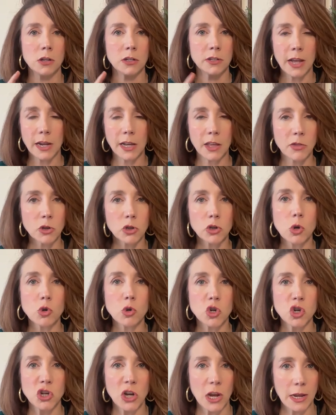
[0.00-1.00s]
Second, there's no
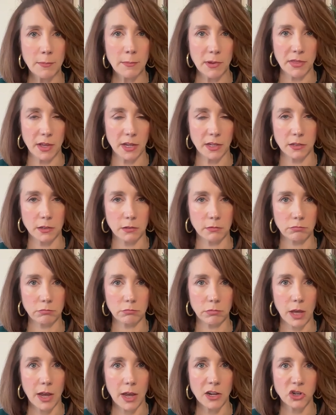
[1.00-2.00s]
shame in this.
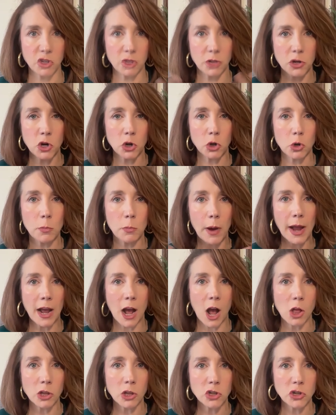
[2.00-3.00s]
Okay. It's just the
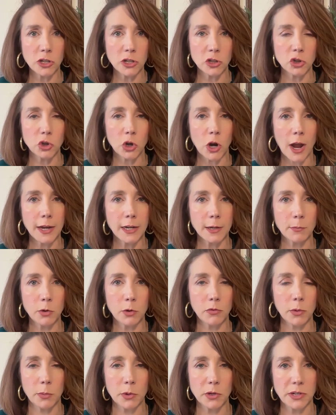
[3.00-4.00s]
neurobiology is trying to
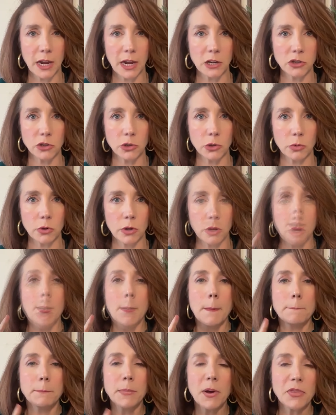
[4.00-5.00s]
move to protect you.
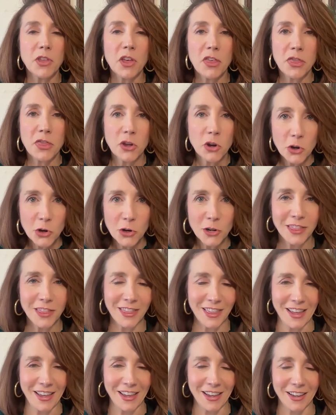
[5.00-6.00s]
But the third
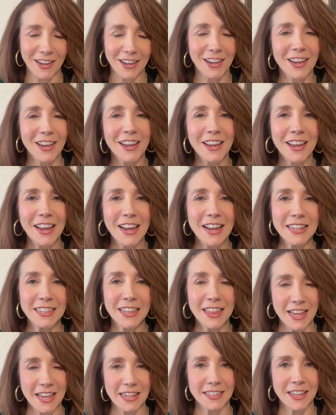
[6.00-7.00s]
thing is
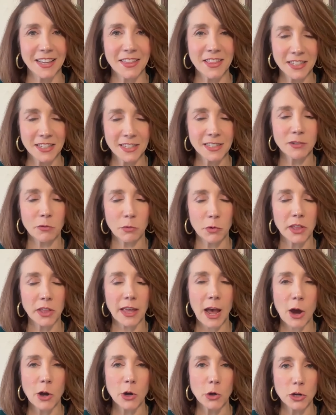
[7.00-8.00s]
this, and this is where the
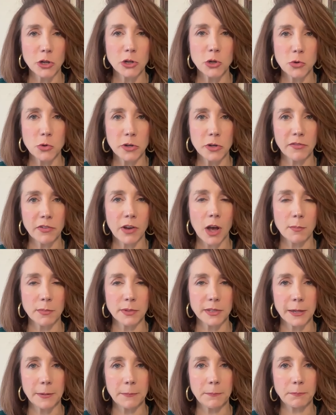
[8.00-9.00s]
counterintuitive
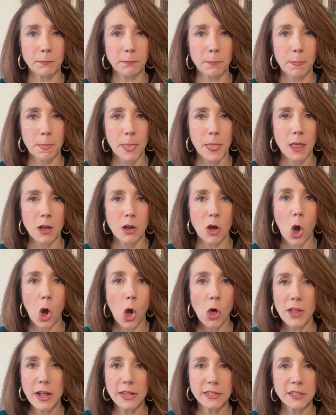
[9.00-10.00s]
comes in.
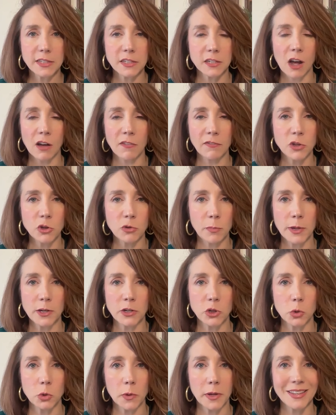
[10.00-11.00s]
All that stuff you've been
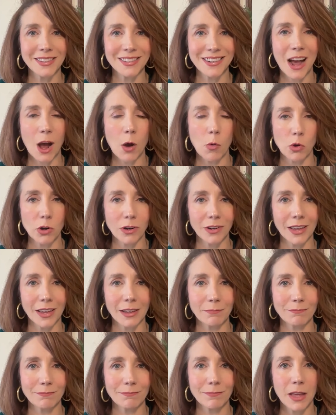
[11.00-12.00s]
doing is not
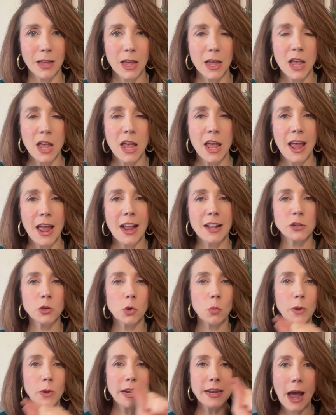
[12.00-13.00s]
working. And so
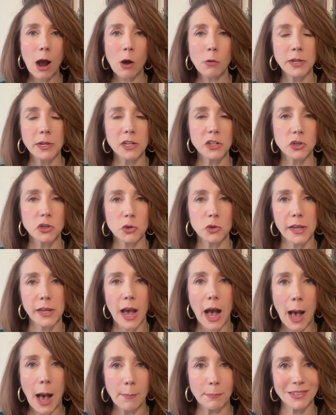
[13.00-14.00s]
we now need to do the
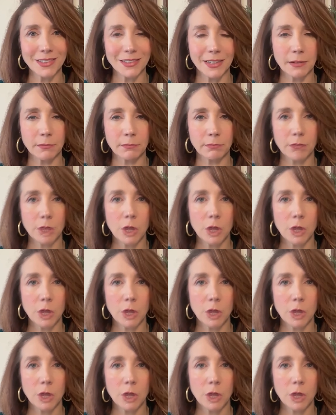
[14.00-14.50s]
opposite.